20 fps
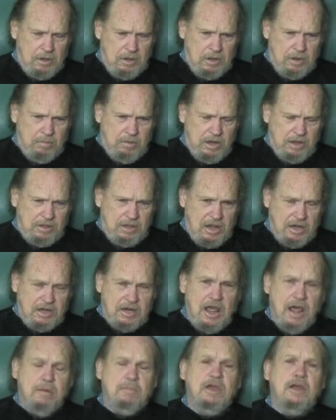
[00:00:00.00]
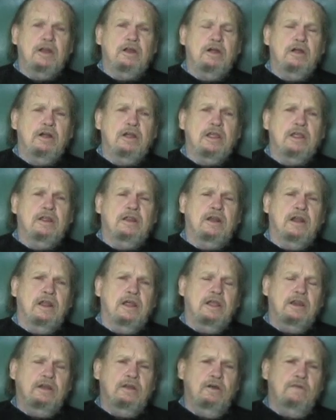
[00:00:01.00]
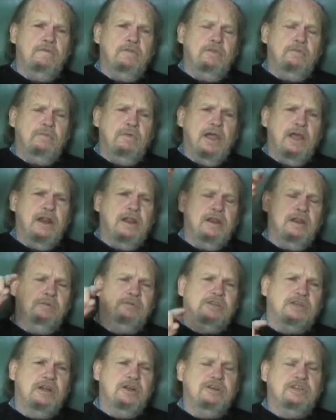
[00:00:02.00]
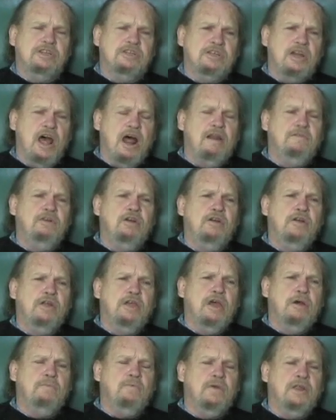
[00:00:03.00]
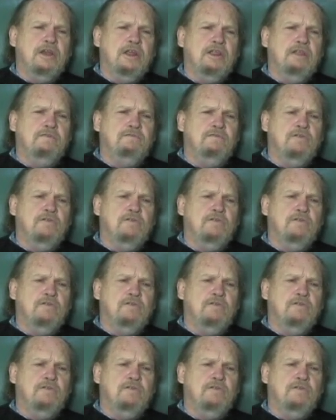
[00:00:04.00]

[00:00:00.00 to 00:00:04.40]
And about that time, Ed Hardy leaned over the railing upstairs and says, Oliver, hurry up, we need the